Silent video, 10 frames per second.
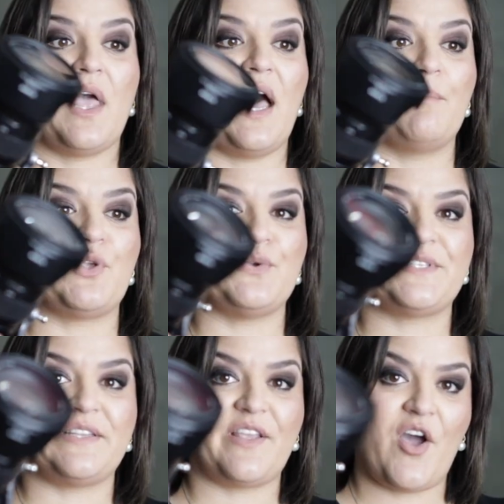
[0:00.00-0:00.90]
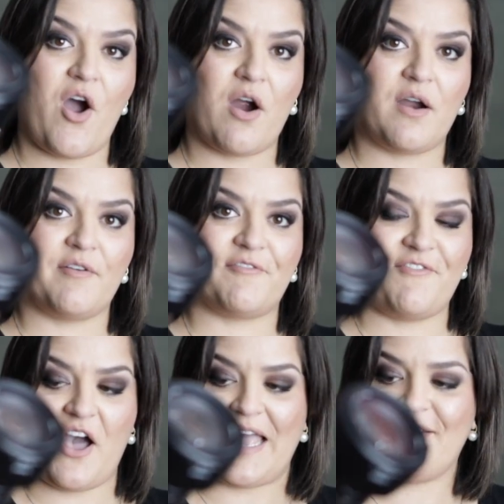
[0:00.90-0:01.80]
I'm using the
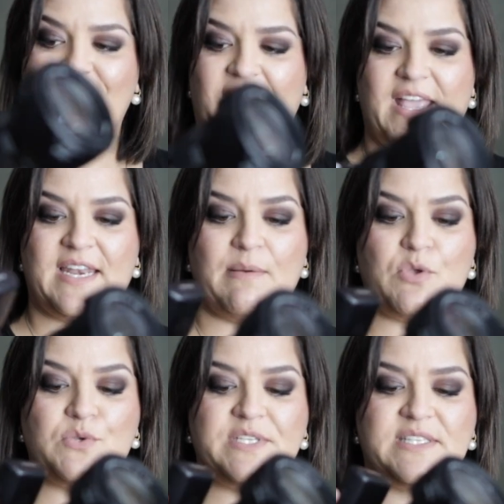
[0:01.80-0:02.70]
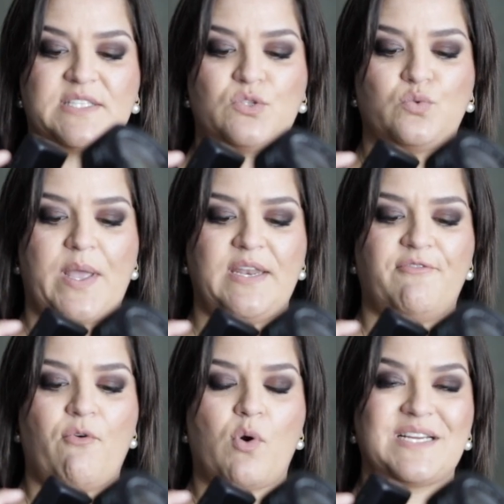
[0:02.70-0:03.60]
R5 and I'm using the
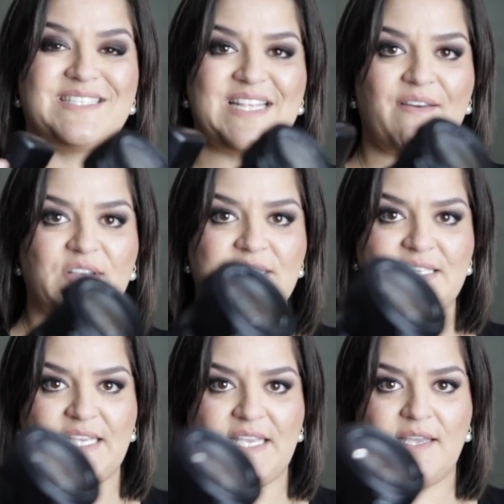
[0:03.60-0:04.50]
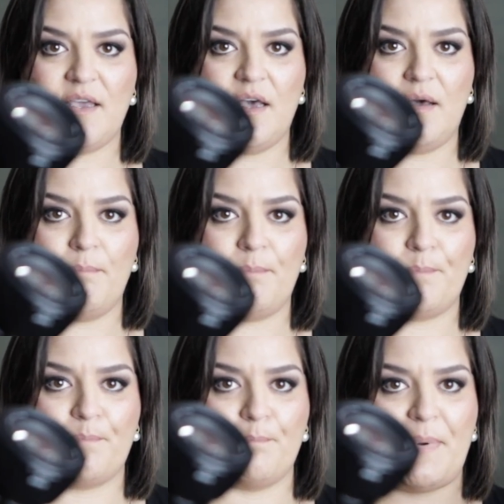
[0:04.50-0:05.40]
2470
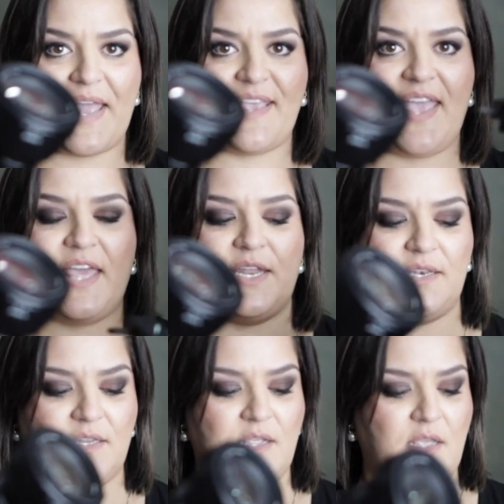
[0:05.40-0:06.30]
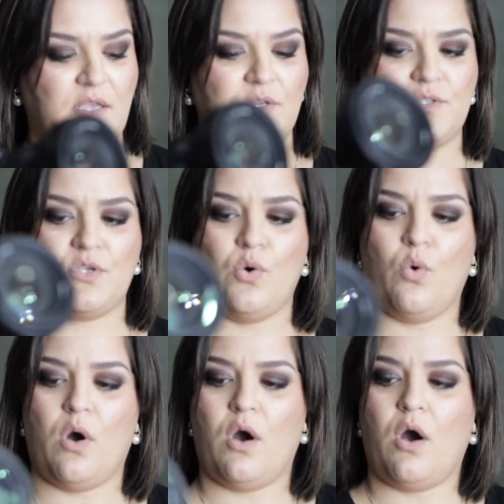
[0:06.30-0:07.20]
by Canon.
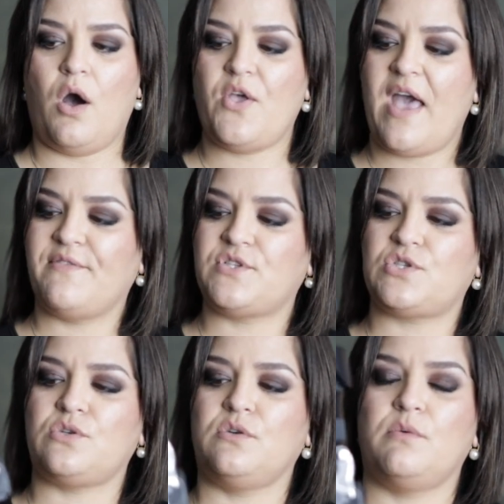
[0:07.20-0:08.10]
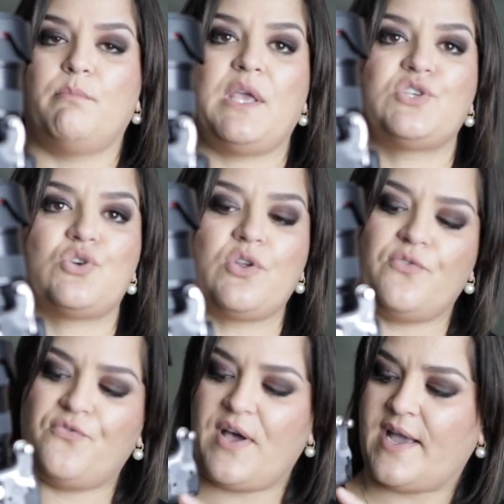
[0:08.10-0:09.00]
So all you have to do, make sure you
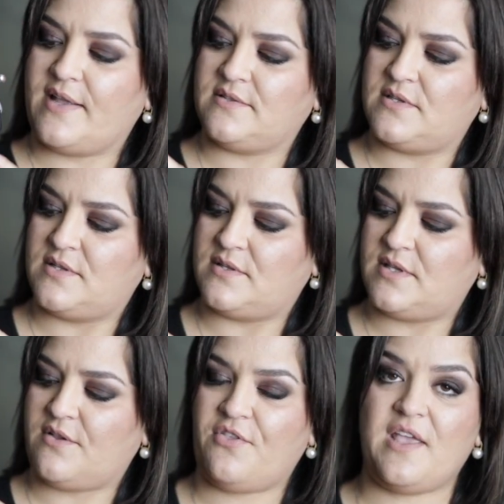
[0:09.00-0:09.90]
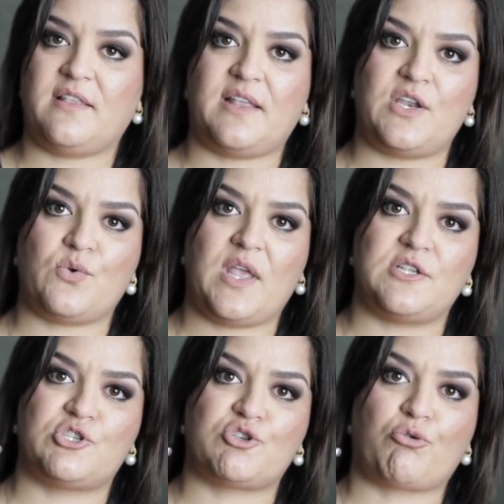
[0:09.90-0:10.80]
find the thing that you
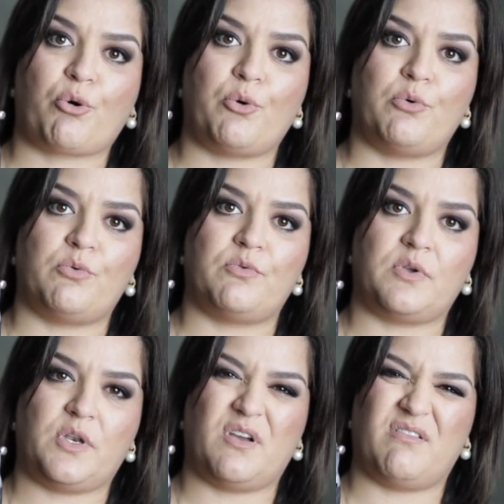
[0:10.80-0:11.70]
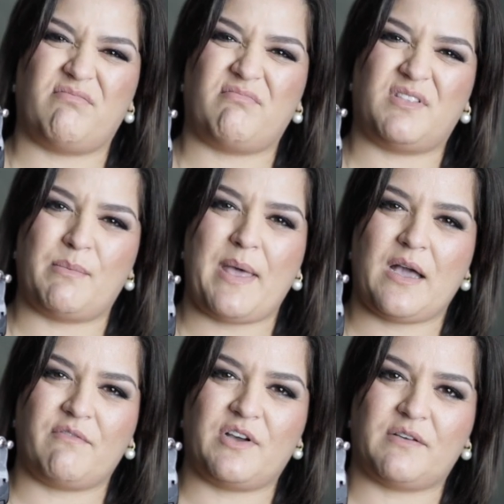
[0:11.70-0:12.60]
can screw, the
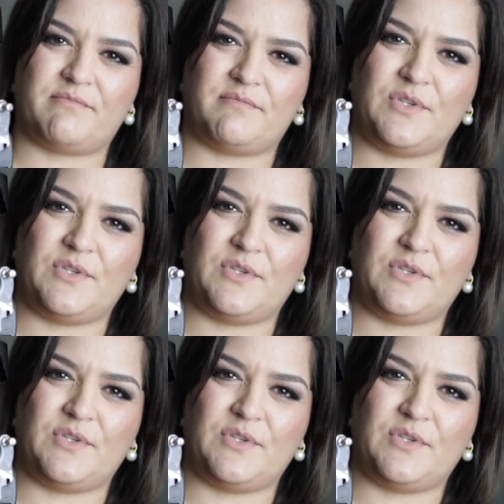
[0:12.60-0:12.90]
back of the